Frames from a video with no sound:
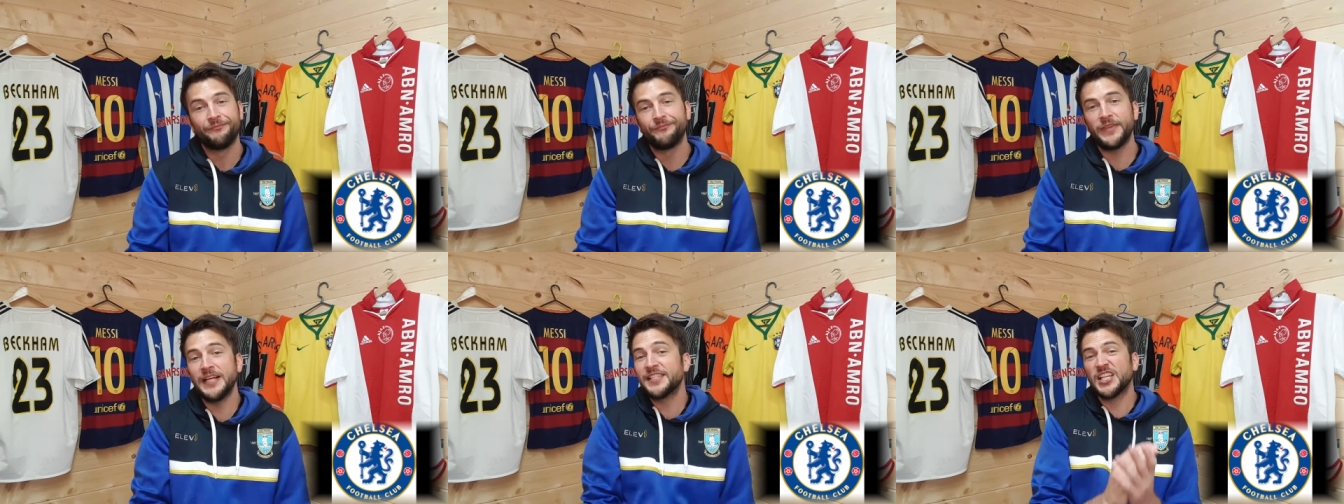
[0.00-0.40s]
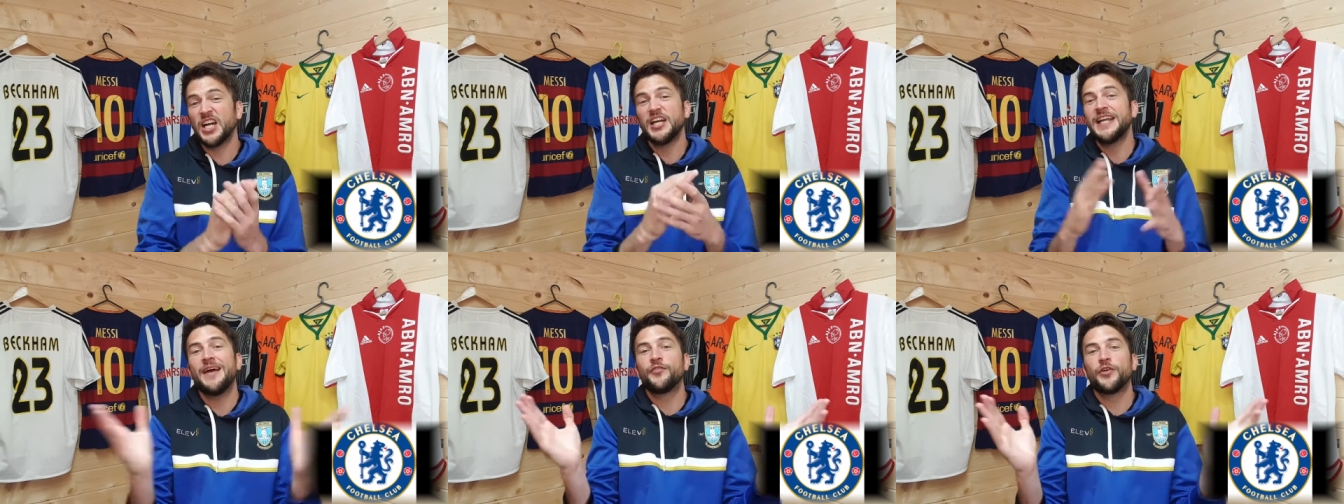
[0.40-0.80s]
Let's
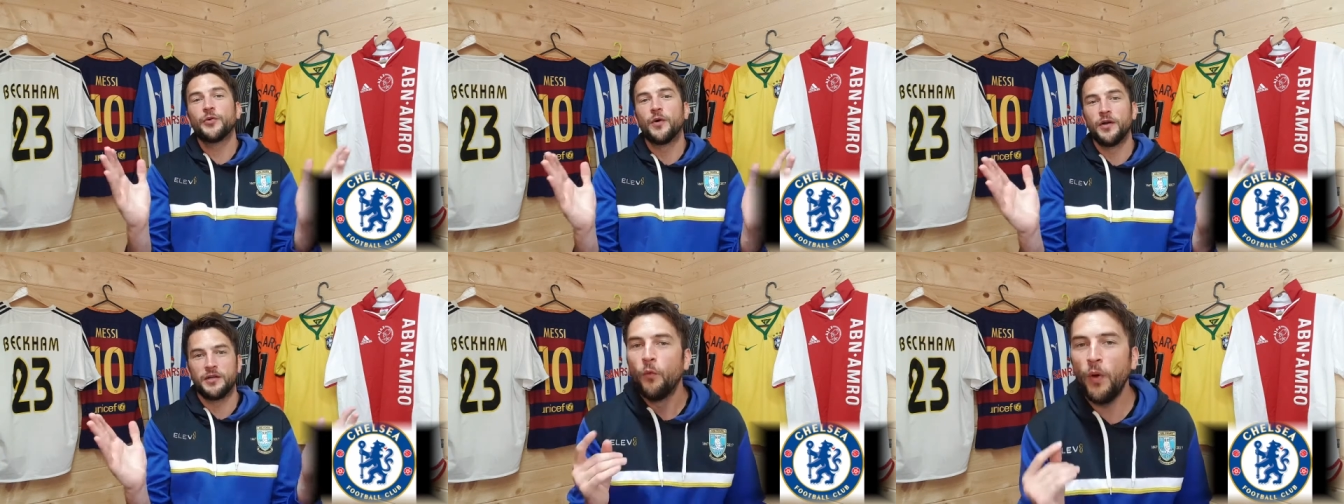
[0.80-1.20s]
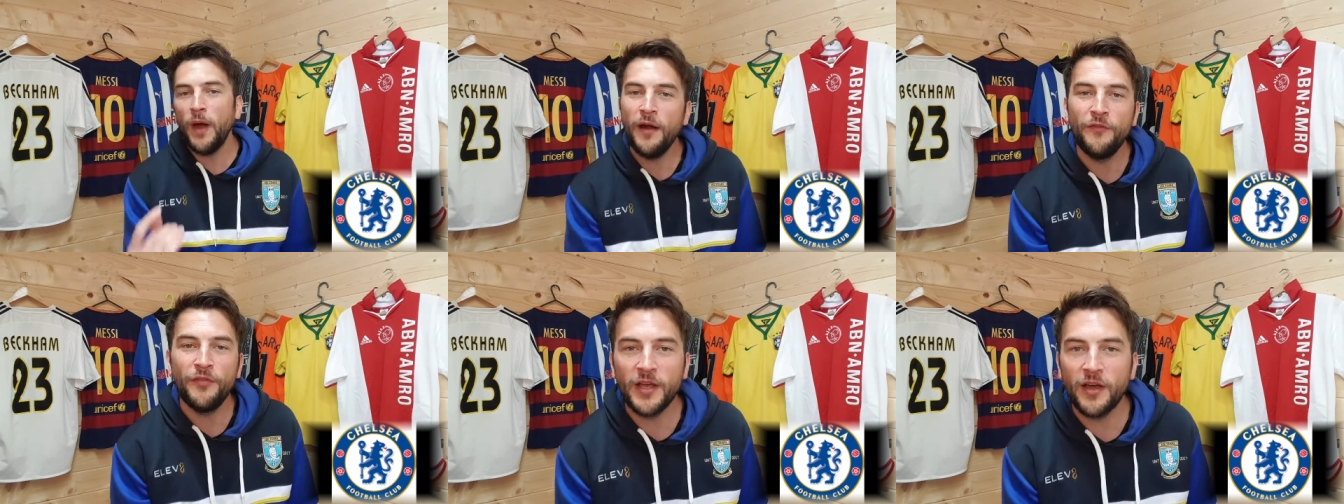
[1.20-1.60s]
sign everyone. Where
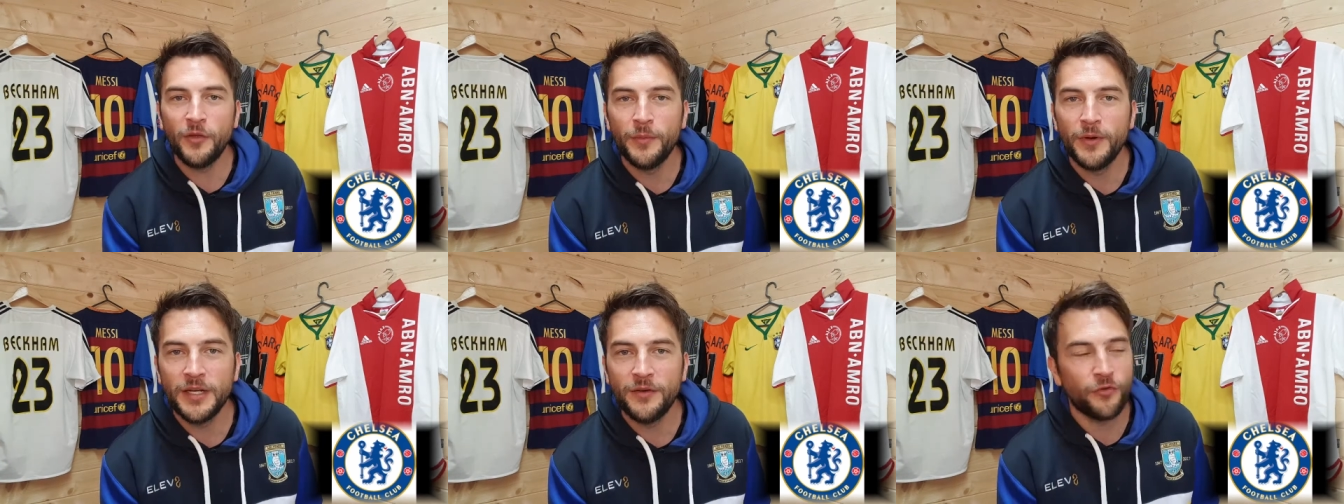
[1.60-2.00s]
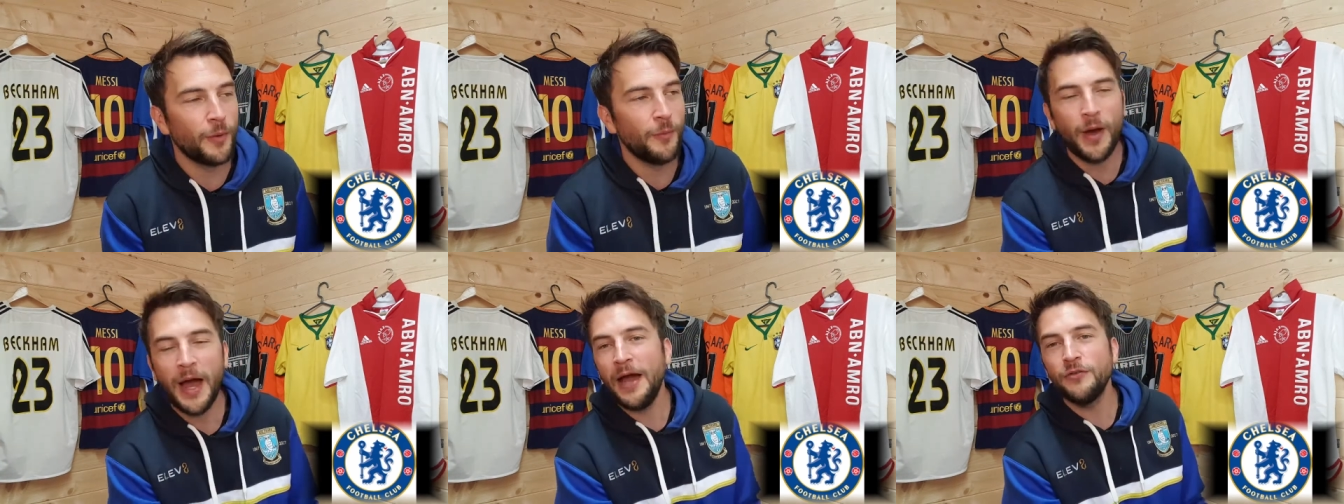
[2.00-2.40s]
have they got the money
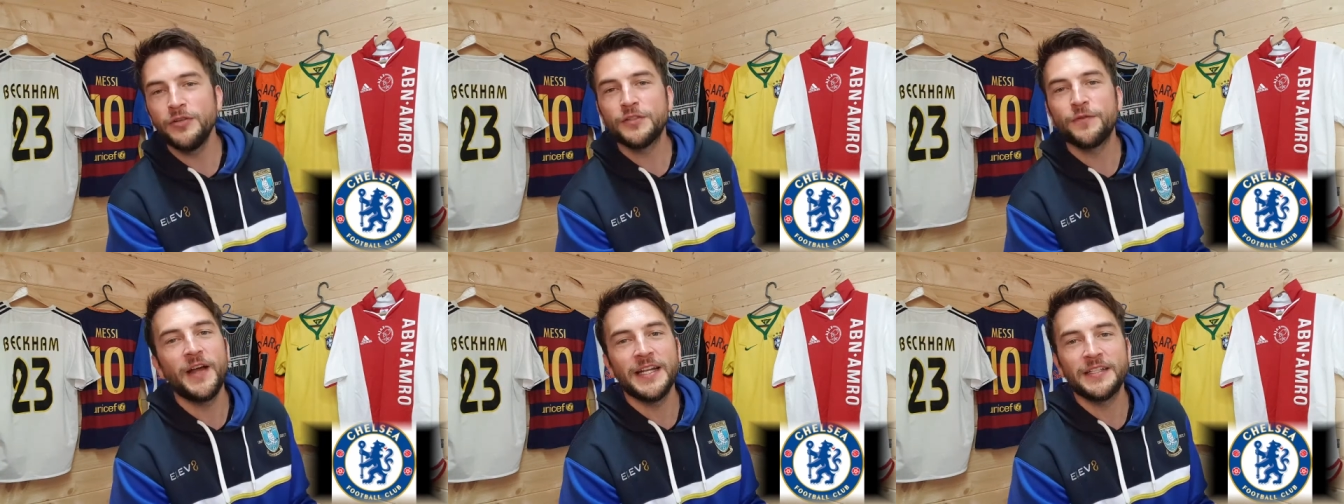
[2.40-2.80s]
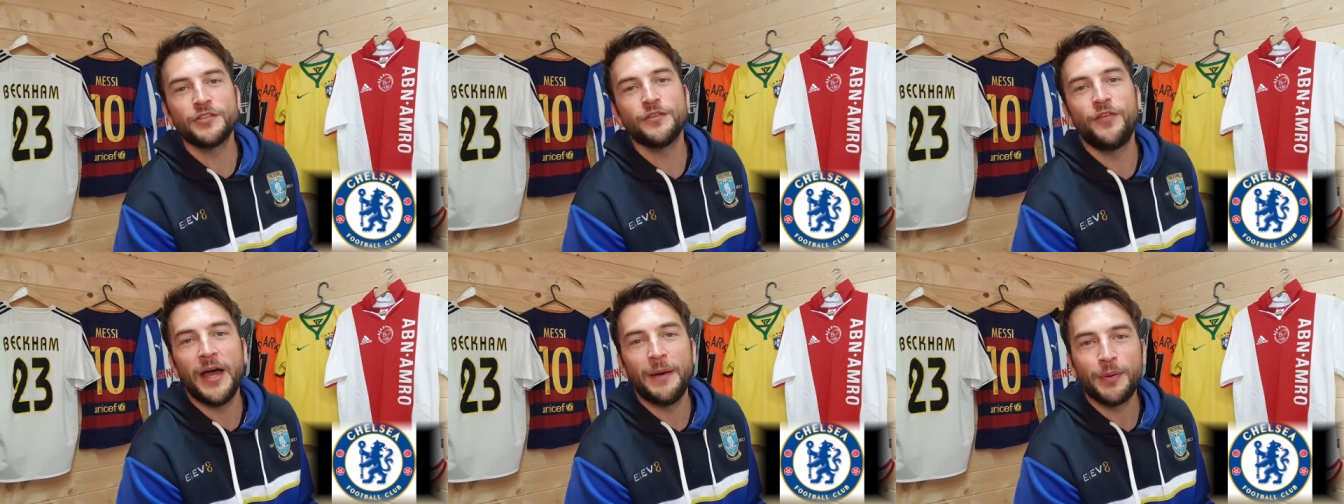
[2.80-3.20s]
from? How does financial
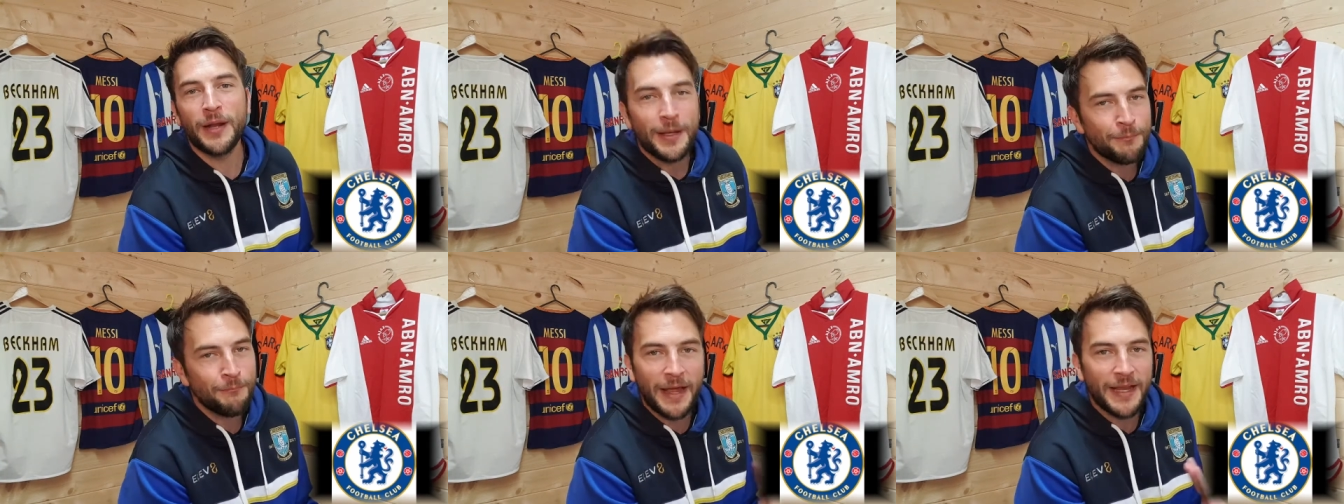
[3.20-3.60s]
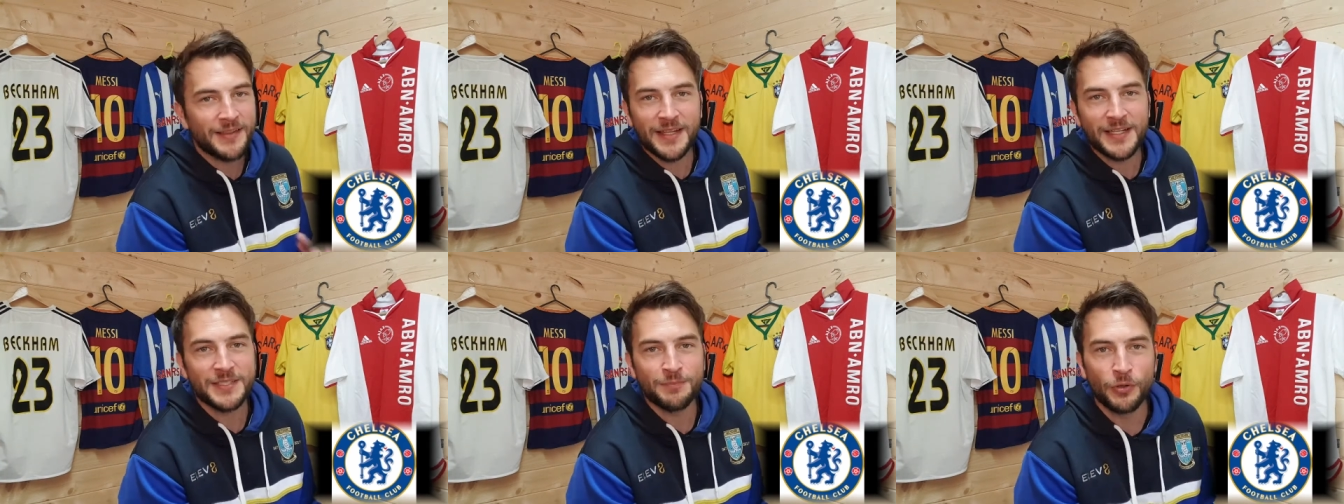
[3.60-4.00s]
fair play make
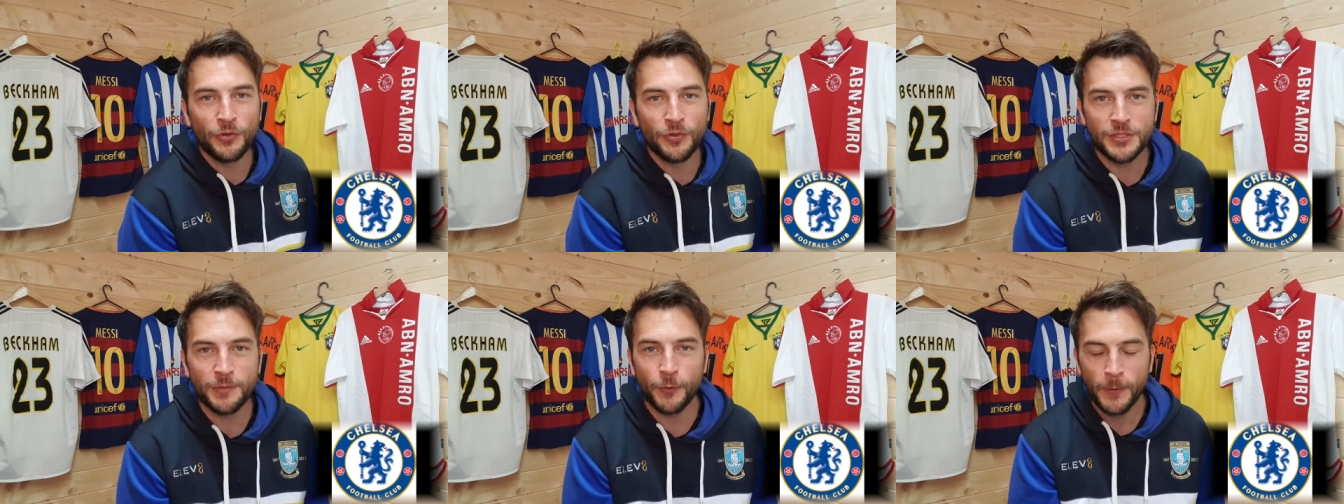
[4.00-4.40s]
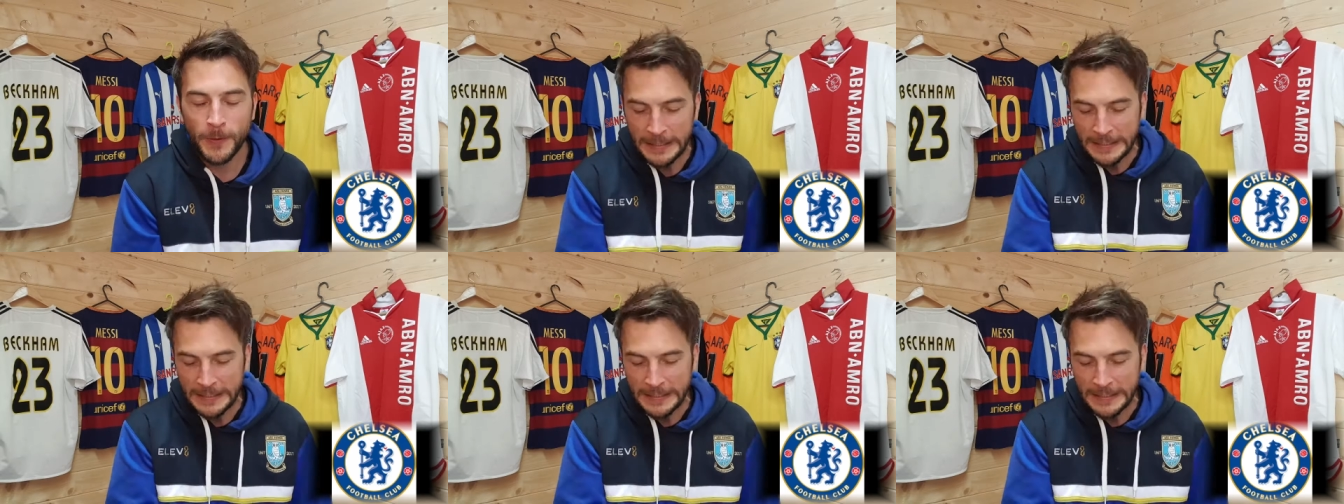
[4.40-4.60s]
this plausible?